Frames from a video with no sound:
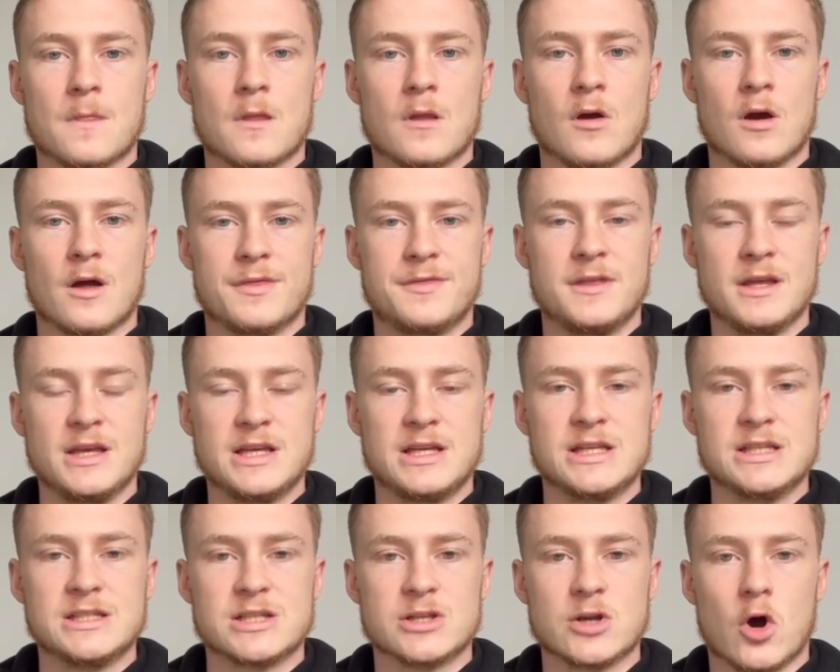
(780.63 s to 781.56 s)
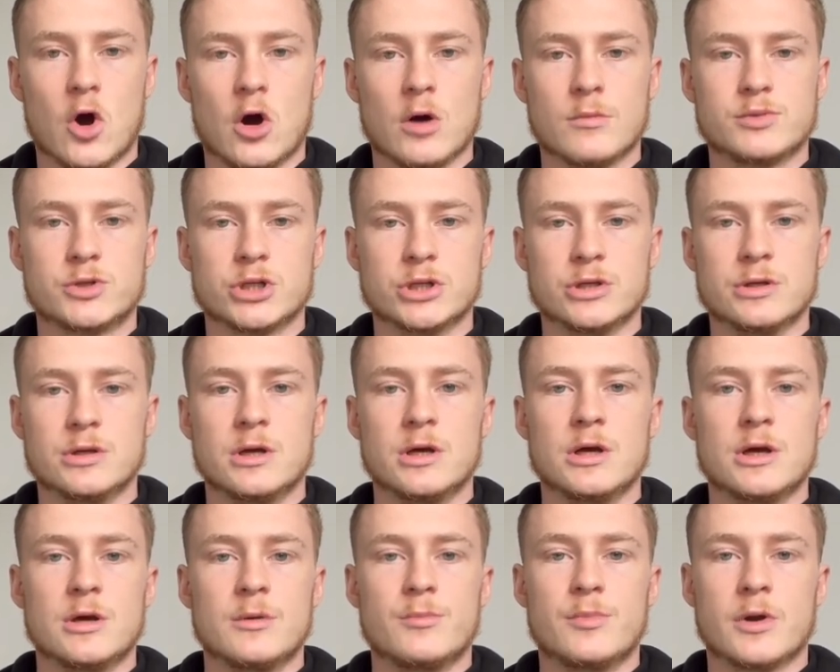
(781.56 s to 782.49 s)
I think he's an
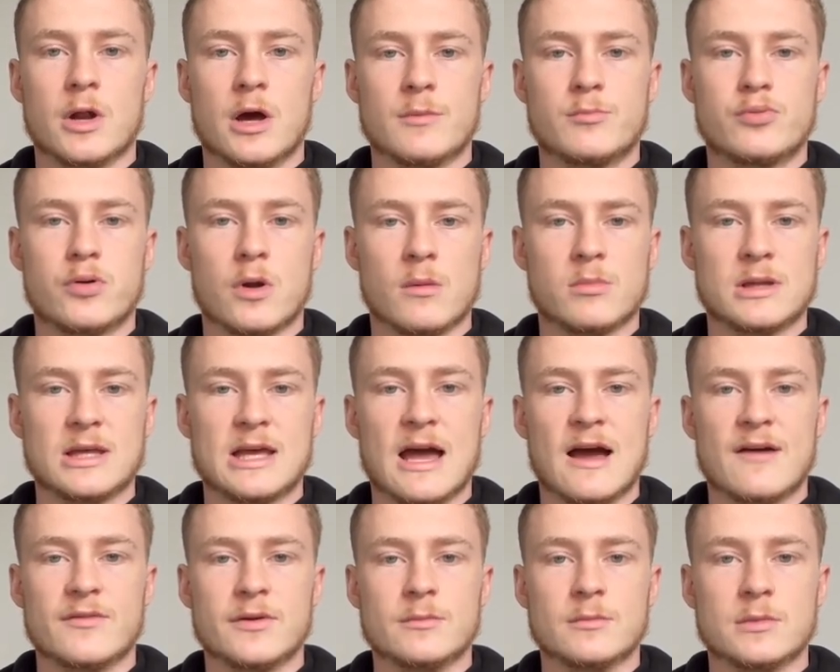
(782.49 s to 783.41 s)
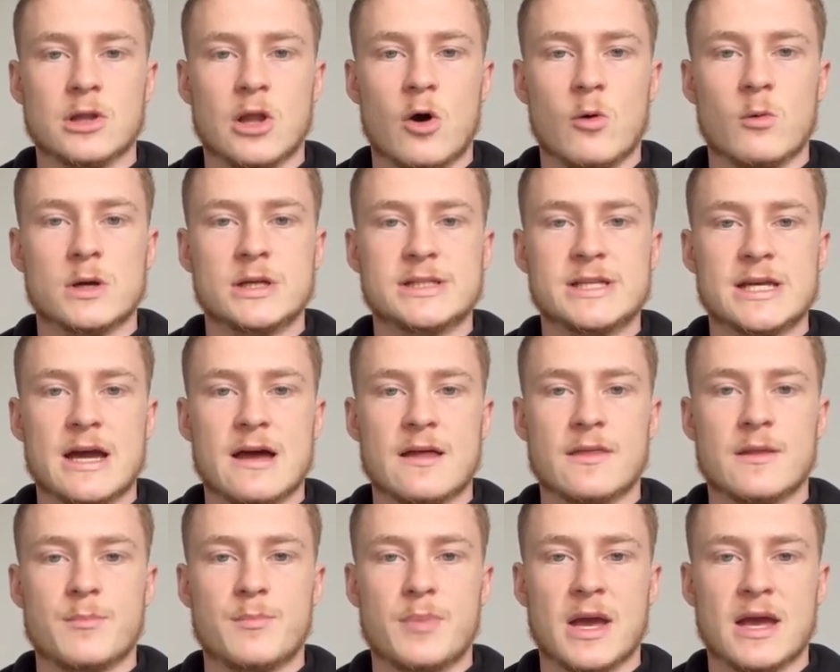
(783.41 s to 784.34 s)
option, but I'd probably have him lower
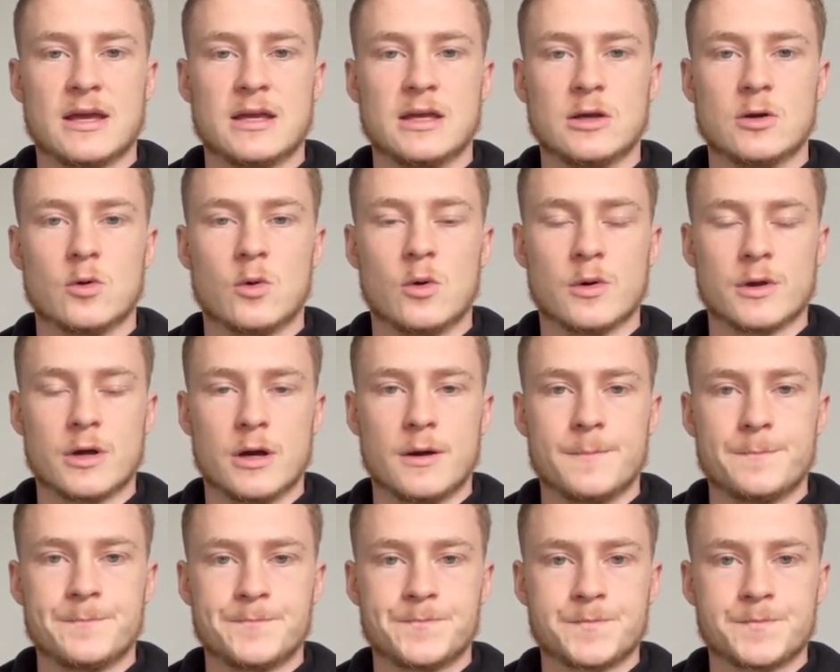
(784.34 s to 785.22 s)
down the pecking order.